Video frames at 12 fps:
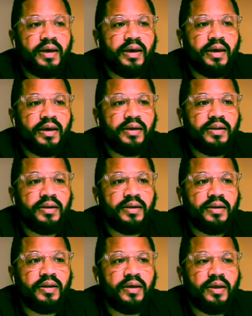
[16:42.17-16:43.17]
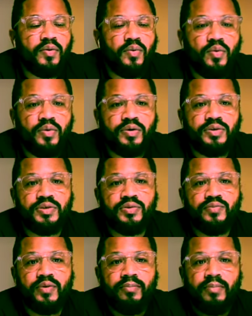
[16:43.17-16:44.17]
and in order
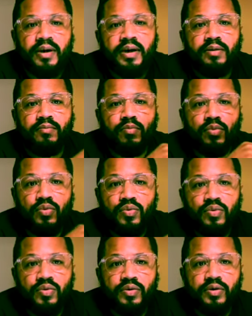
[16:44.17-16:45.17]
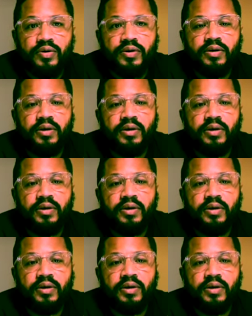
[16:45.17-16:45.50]
to remain moored.